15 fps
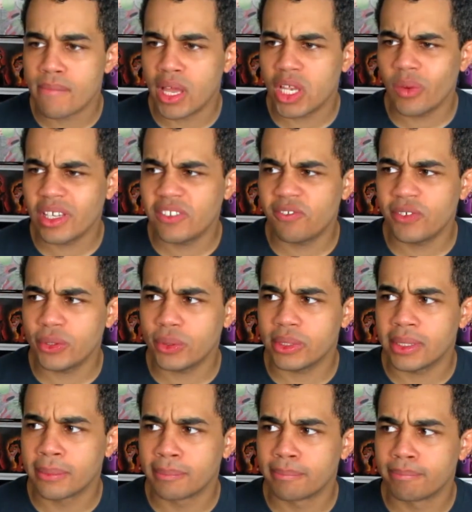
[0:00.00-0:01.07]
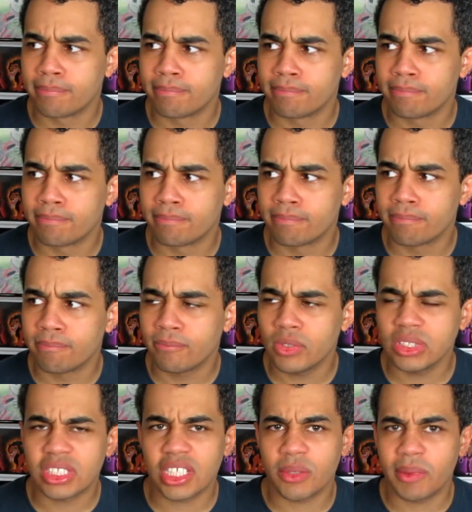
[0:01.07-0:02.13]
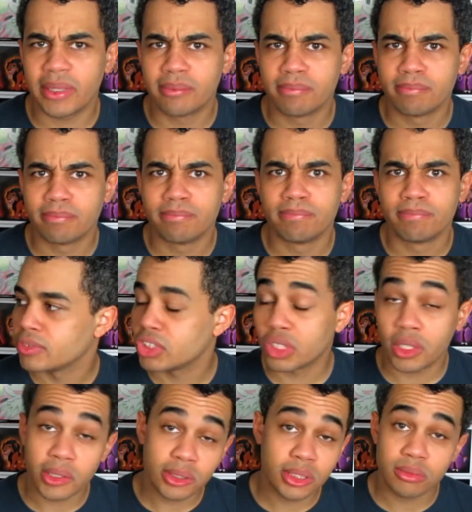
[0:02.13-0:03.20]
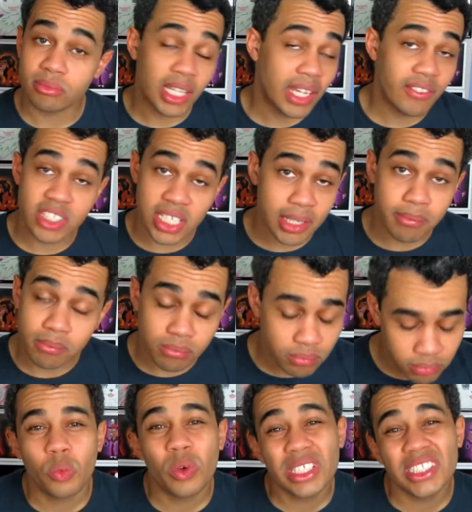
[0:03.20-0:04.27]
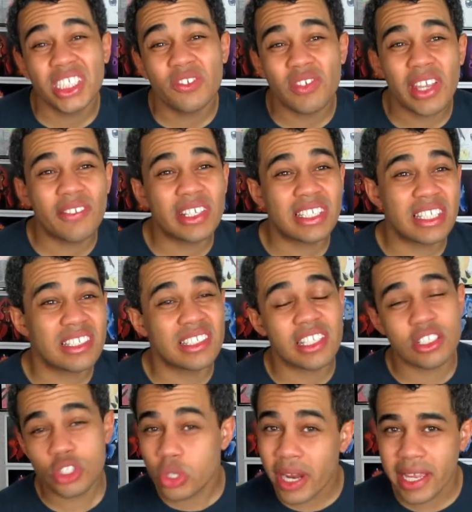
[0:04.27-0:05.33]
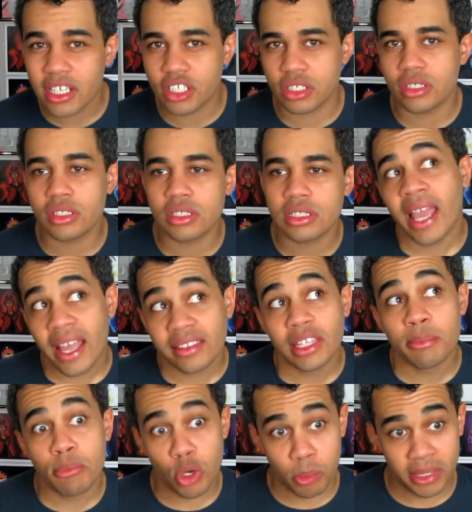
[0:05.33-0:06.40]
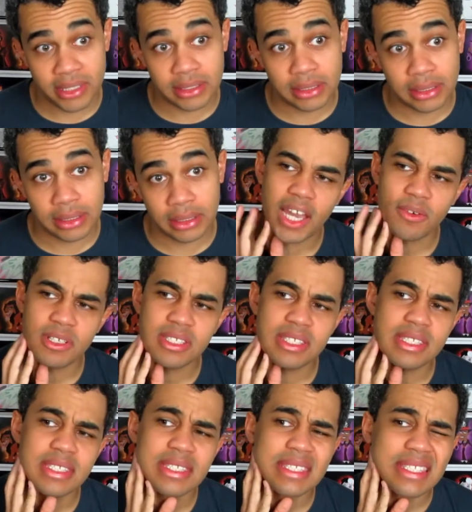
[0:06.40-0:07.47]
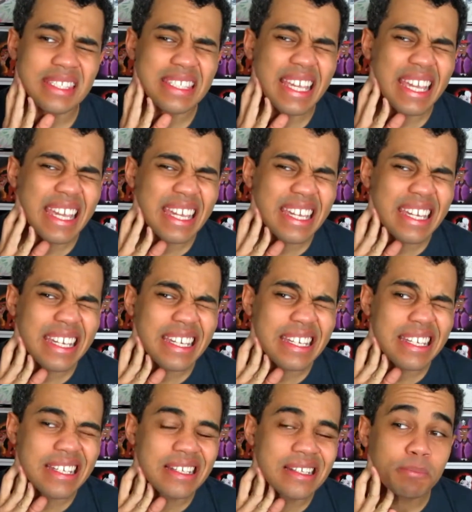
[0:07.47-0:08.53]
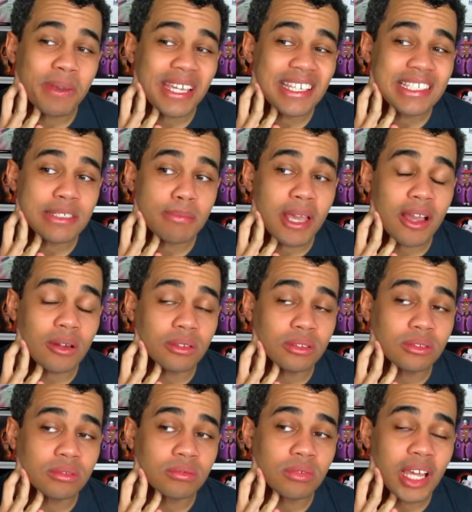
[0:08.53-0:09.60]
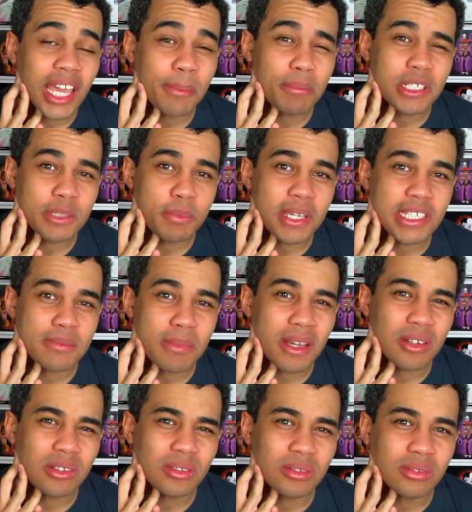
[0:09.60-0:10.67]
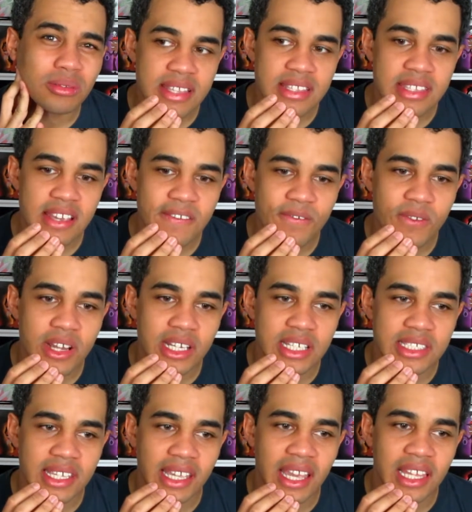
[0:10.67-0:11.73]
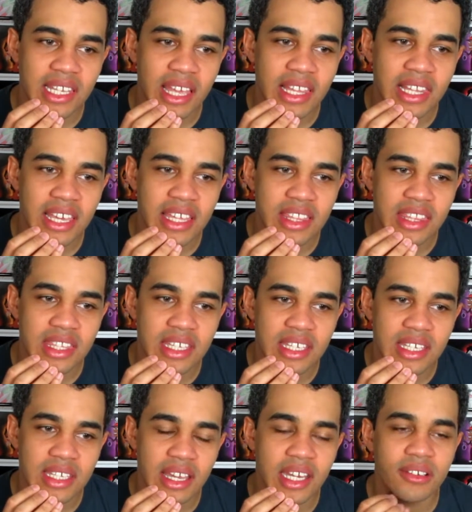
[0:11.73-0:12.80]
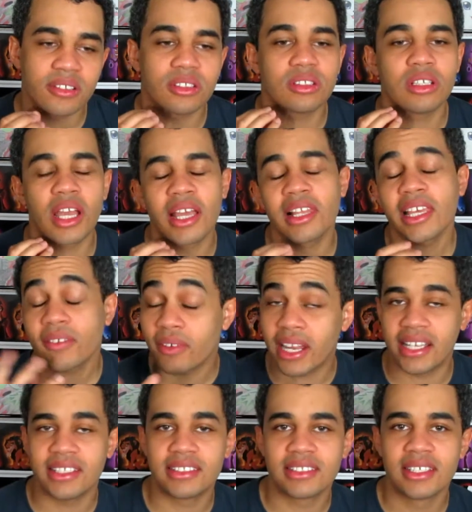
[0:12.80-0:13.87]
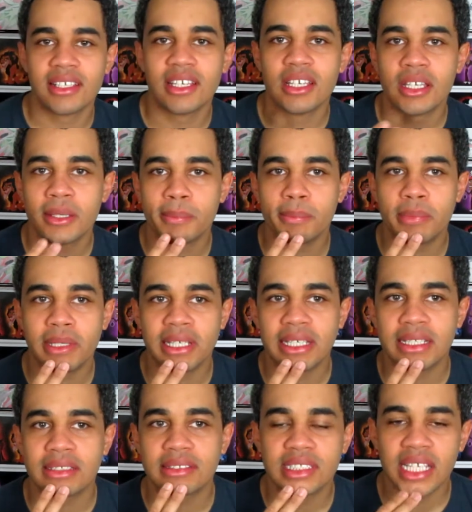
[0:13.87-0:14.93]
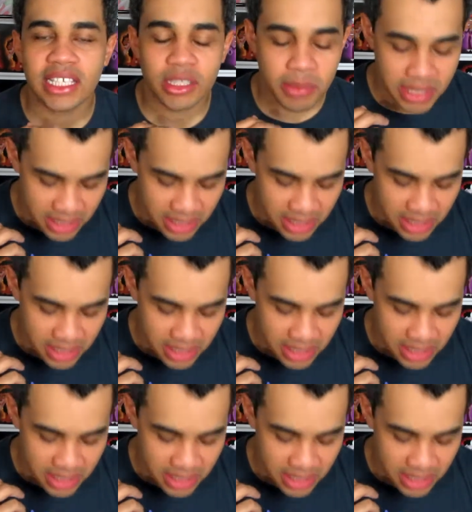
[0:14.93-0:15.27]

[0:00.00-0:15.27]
Otherwise, food. Food's a good one. Churros, every time. What's your favorite Disney attraction? At the moment, I would say Space Mountain, Hyperspace Mountain. It's a tough one, because like, I like rides. But does it have to be